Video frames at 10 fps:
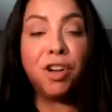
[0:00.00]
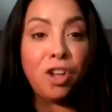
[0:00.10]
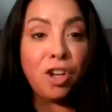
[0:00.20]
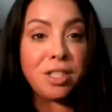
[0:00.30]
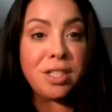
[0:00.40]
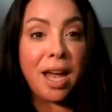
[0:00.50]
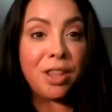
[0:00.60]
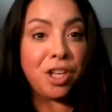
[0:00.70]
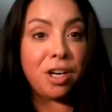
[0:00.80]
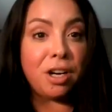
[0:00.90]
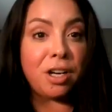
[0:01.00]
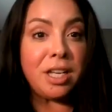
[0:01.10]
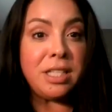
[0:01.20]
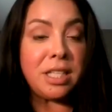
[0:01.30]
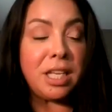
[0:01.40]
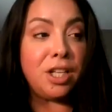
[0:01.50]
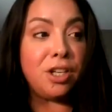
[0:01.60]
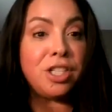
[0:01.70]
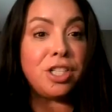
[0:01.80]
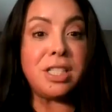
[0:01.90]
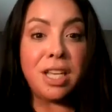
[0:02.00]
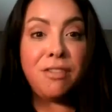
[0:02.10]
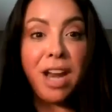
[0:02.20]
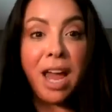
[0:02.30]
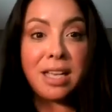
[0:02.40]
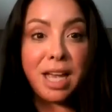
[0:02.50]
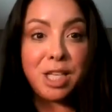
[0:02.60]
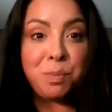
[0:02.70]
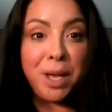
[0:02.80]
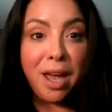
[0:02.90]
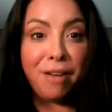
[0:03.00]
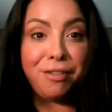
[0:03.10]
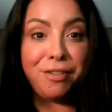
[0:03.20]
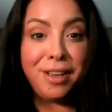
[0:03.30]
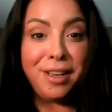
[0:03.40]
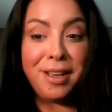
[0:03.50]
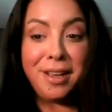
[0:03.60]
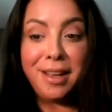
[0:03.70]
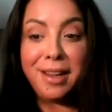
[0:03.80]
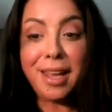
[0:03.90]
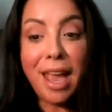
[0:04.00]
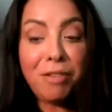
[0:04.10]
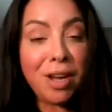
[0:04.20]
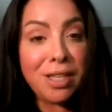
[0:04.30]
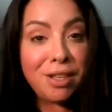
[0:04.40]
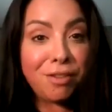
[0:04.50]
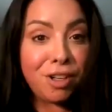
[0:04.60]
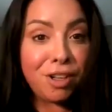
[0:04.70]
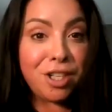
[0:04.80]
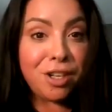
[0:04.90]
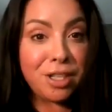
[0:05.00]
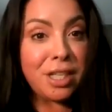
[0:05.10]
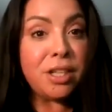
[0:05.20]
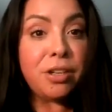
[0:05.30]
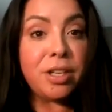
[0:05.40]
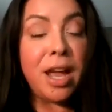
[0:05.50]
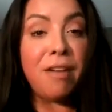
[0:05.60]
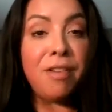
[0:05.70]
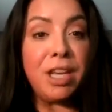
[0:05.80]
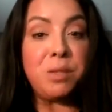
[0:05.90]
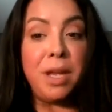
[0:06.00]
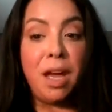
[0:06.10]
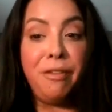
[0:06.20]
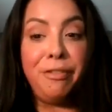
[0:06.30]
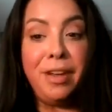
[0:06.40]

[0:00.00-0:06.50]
looked at their concealer to see if it has SPF? Like, have you guys ever looked at your concealer to have SPF?